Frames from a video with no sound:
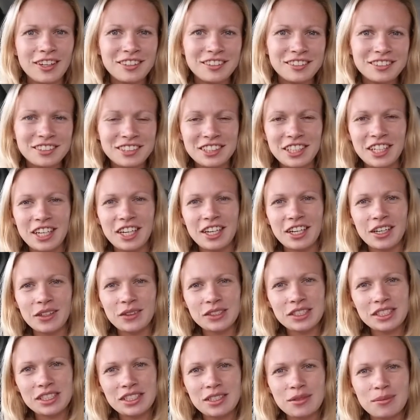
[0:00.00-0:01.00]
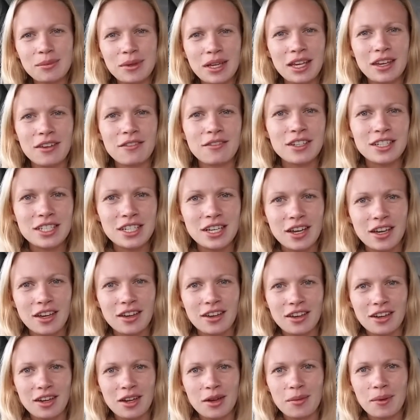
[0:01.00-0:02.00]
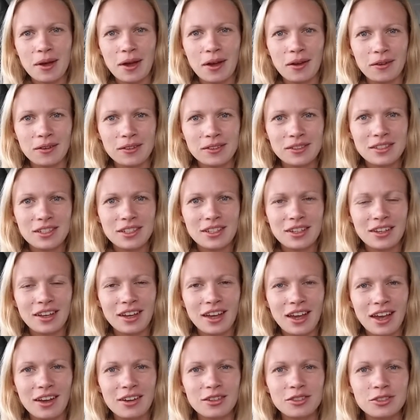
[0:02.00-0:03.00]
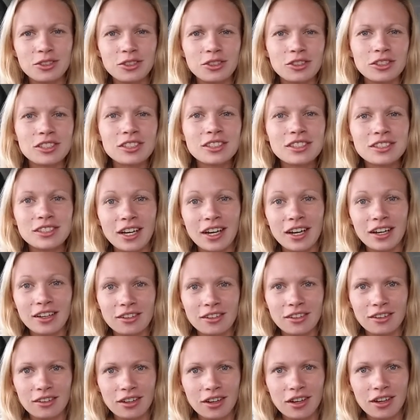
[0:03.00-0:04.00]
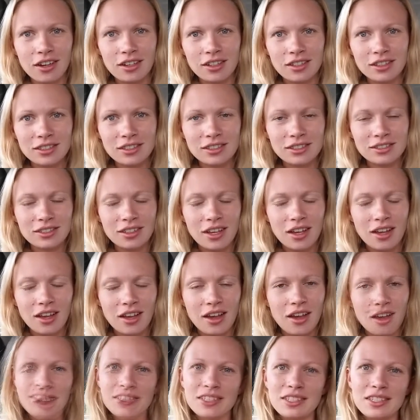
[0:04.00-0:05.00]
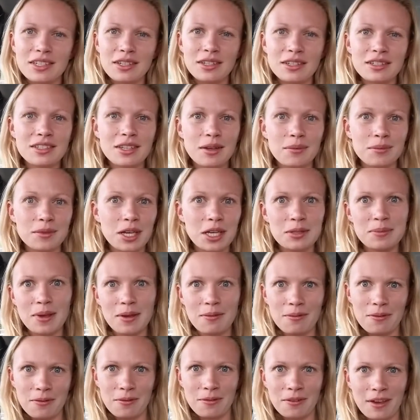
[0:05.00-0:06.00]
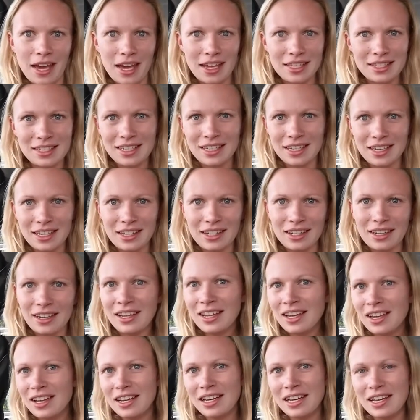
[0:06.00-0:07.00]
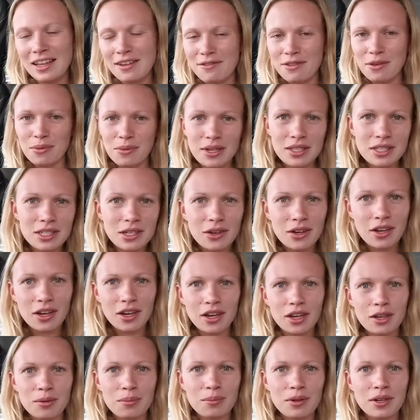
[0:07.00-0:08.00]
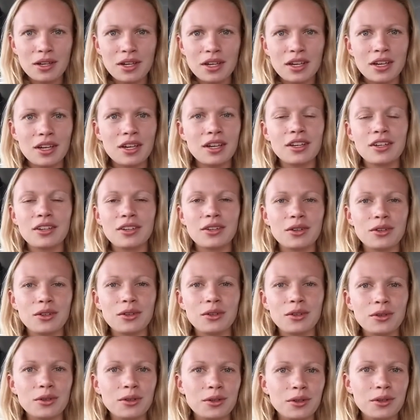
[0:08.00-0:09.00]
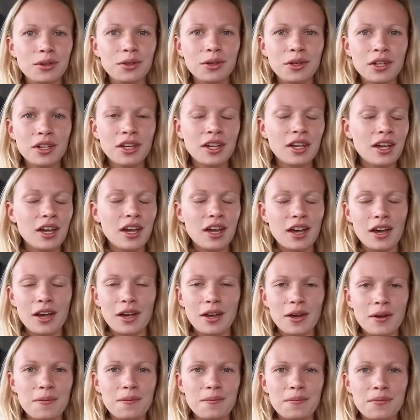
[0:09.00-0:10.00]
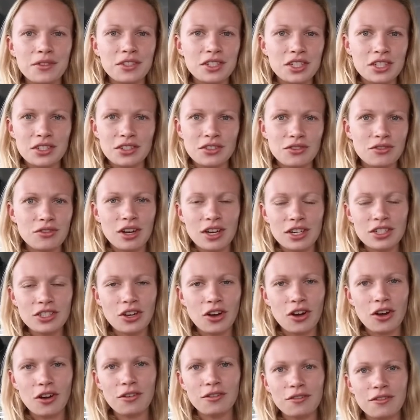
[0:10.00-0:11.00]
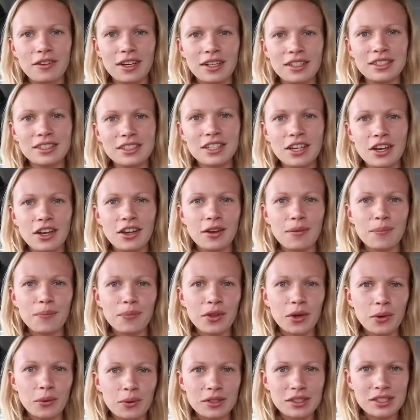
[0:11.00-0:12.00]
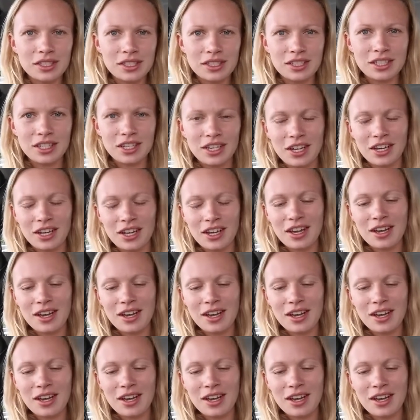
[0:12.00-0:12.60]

so I wanted to make a video about how dogs die in hot cars. Um, sometimes people forget to leave the window open or um, just rush off and so I wanted to